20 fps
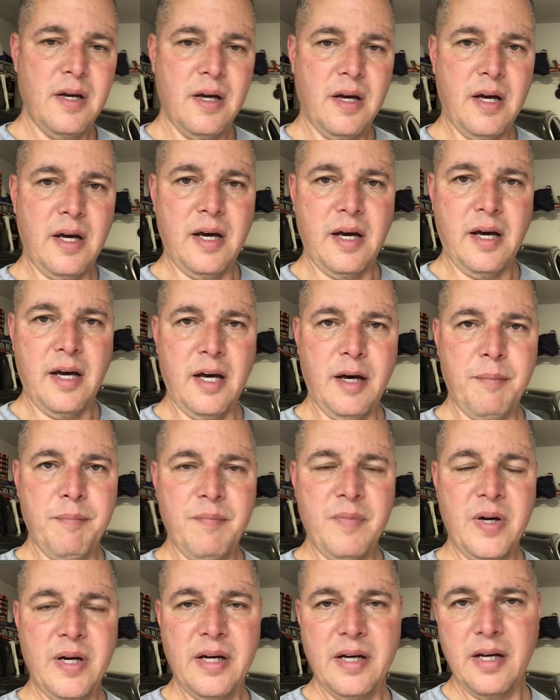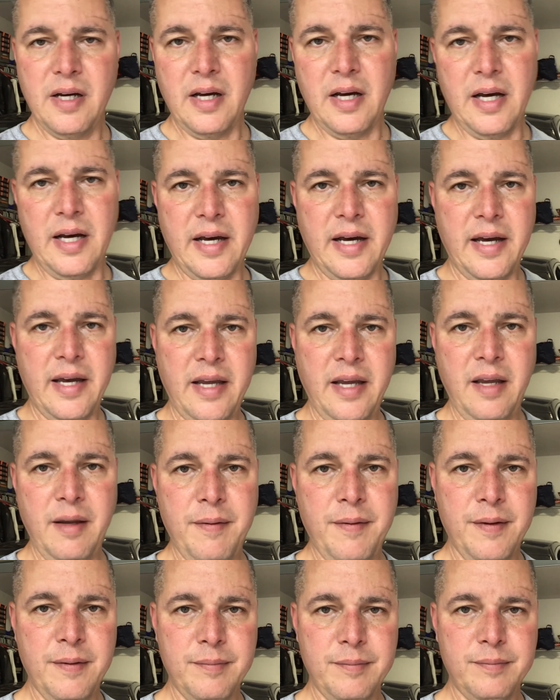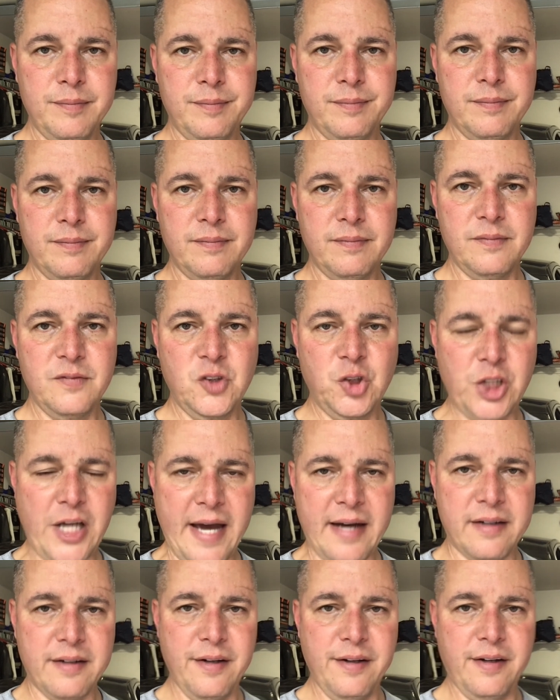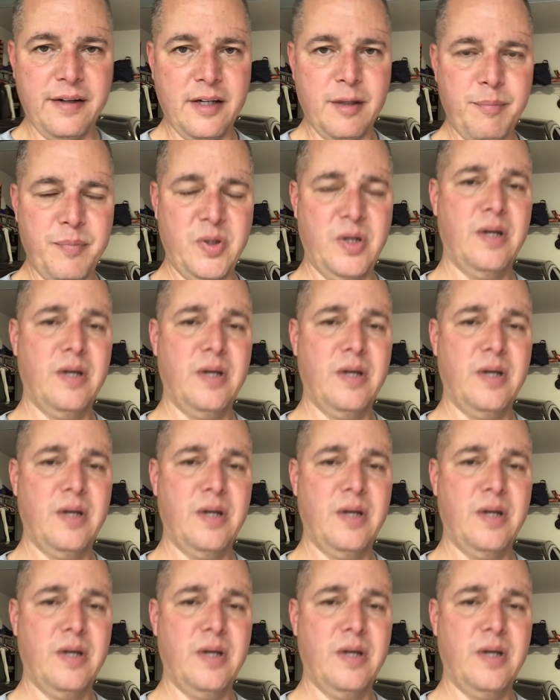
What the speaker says: I jacked it up